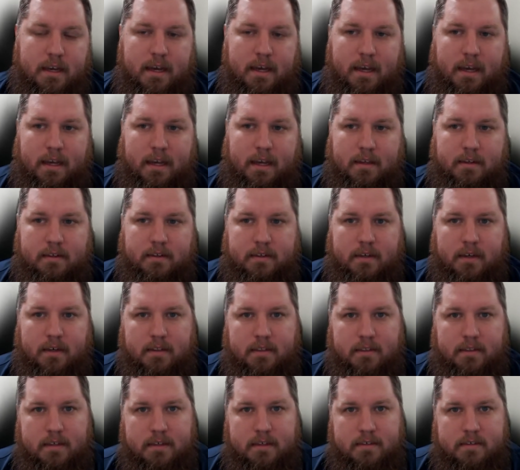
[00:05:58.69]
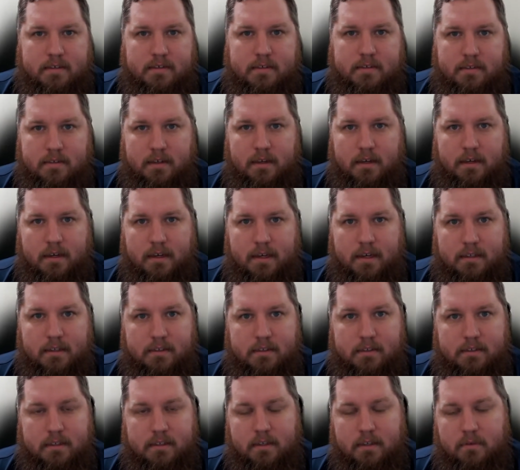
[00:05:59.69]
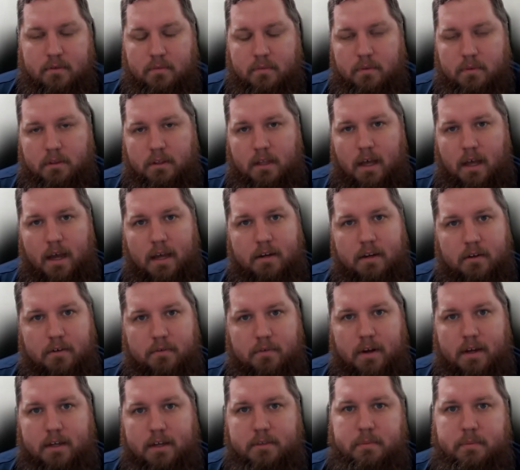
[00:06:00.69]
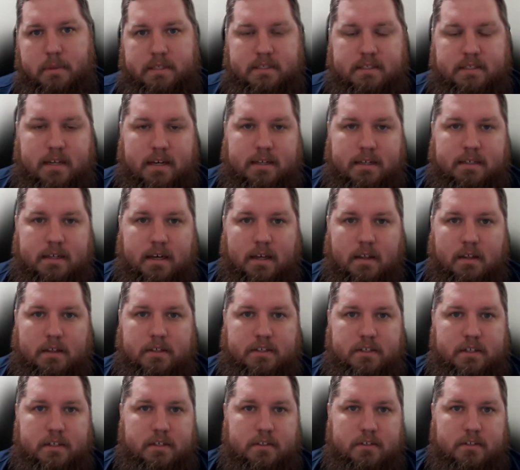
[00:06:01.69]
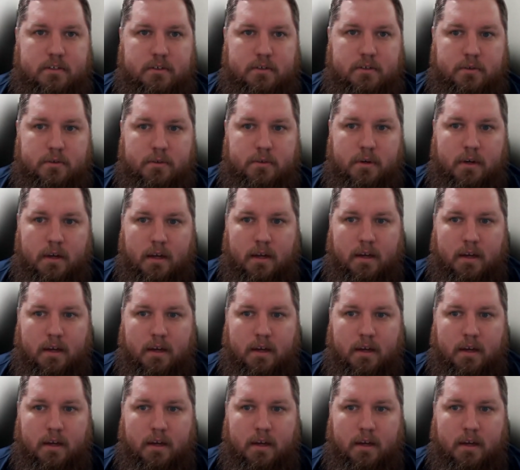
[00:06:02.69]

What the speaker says: And this entity relied on Rackspace technology to